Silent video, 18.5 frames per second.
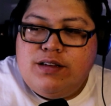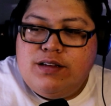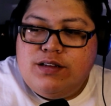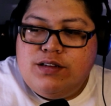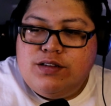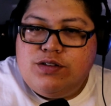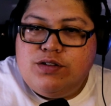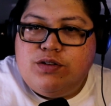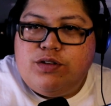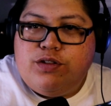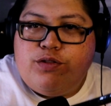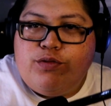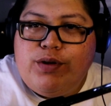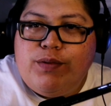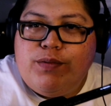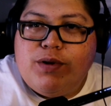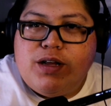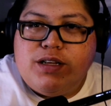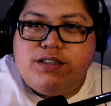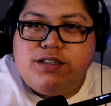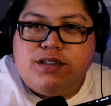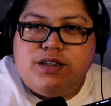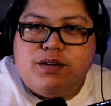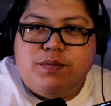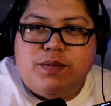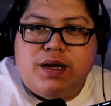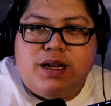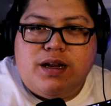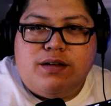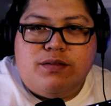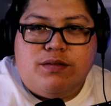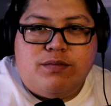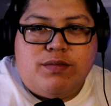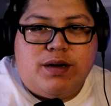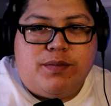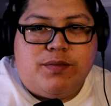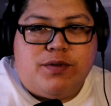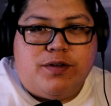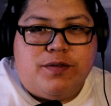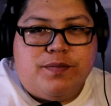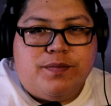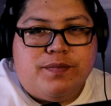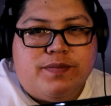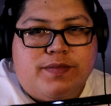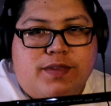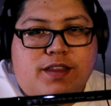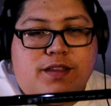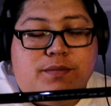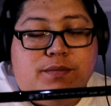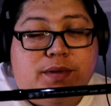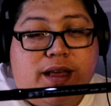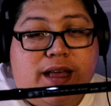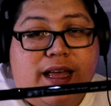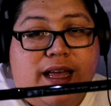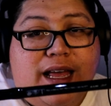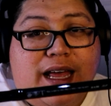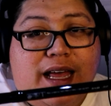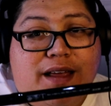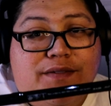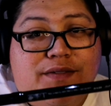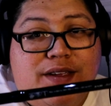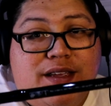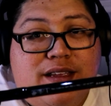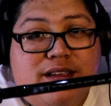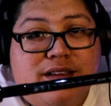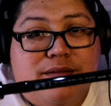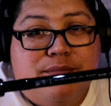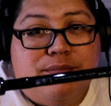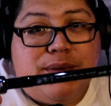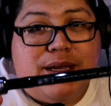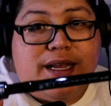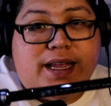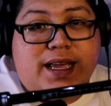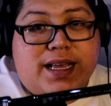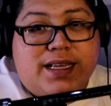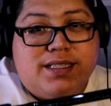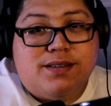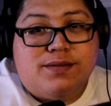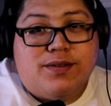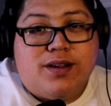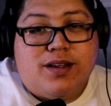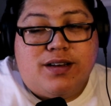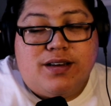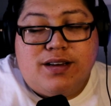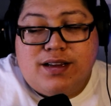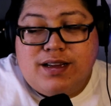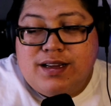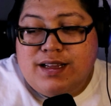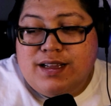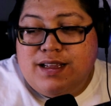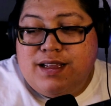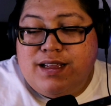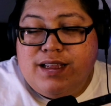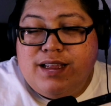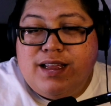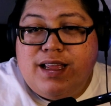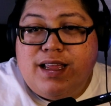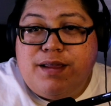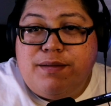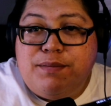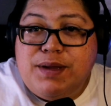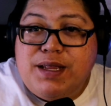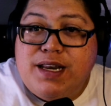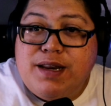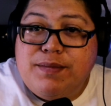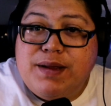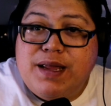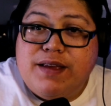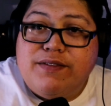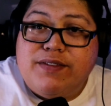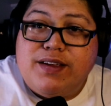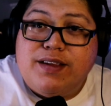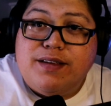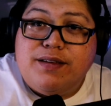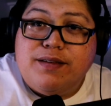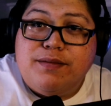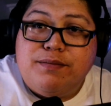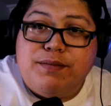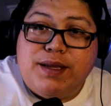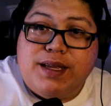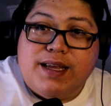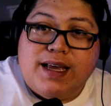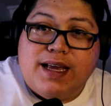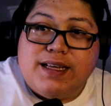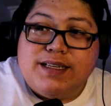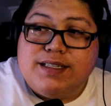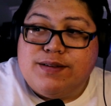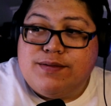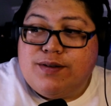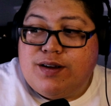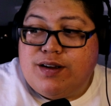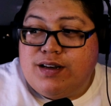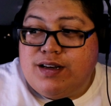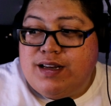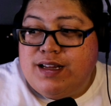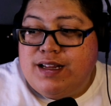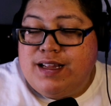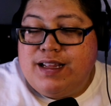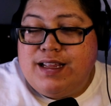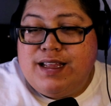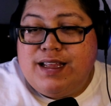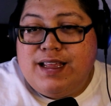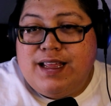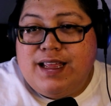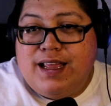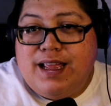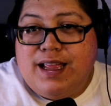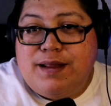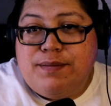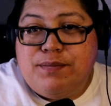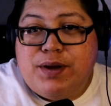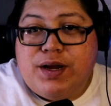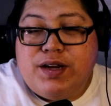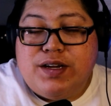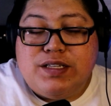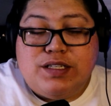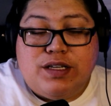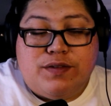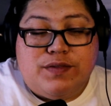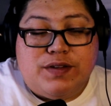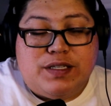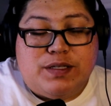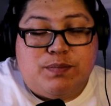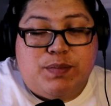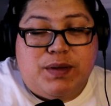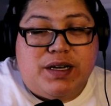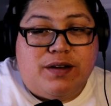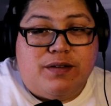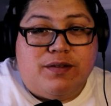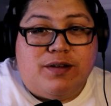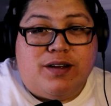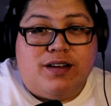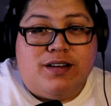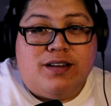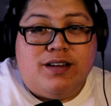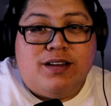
So 3 rods you're going to buy. Remember, a heavy bait casting rod, a medium heavy bait casting rod, and buy yourself a spinning rod.